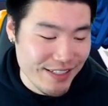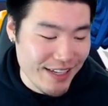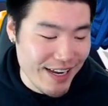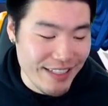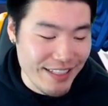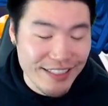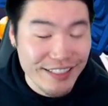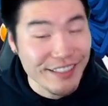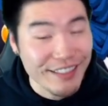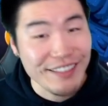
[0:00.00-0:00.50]

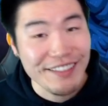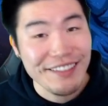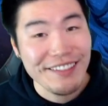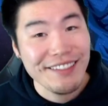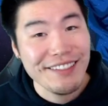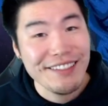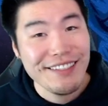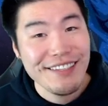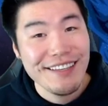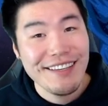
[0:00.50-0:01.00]
ideally,
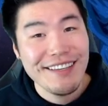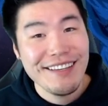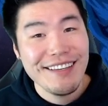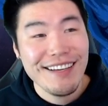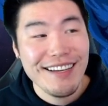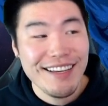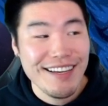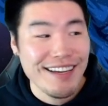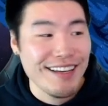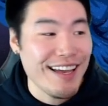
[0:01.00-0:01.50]

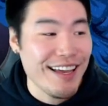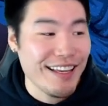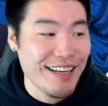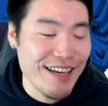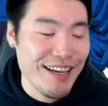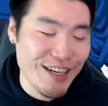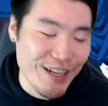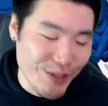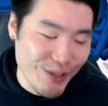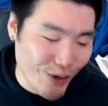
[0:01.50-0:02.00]
and,
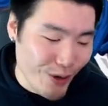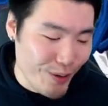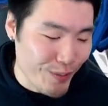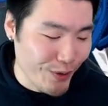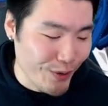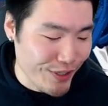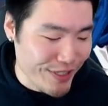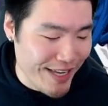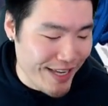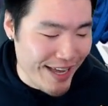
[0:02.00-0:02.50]
and a
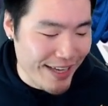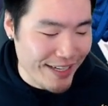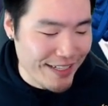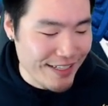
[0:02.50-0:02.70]
normal attack.